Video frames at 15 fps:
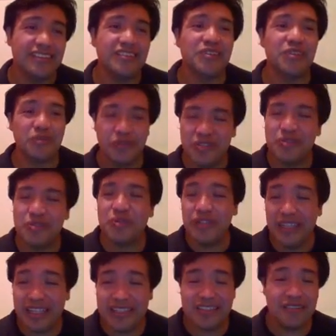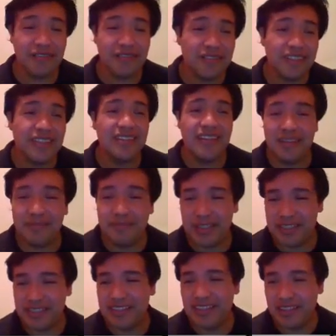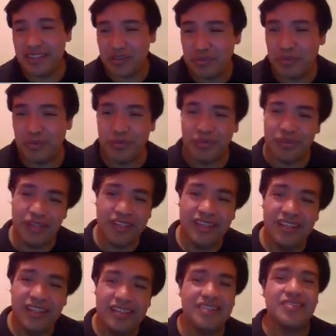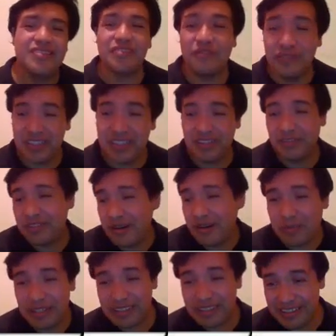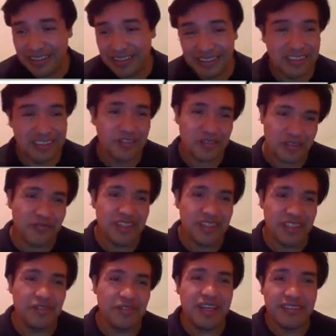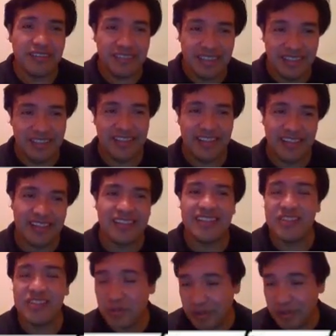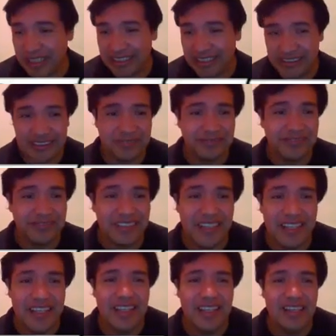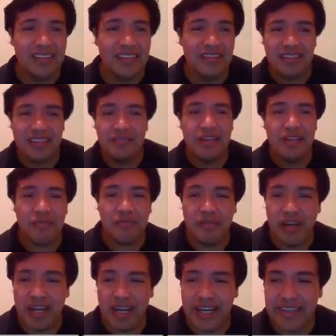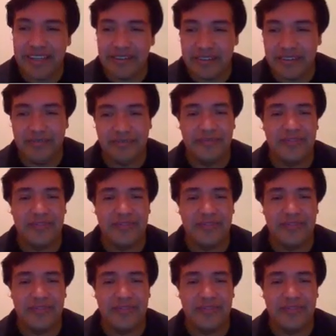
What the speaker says: So when you grill something, that means that you put something on a parrilla, something on a grill, and then you grill it. Then we have layer.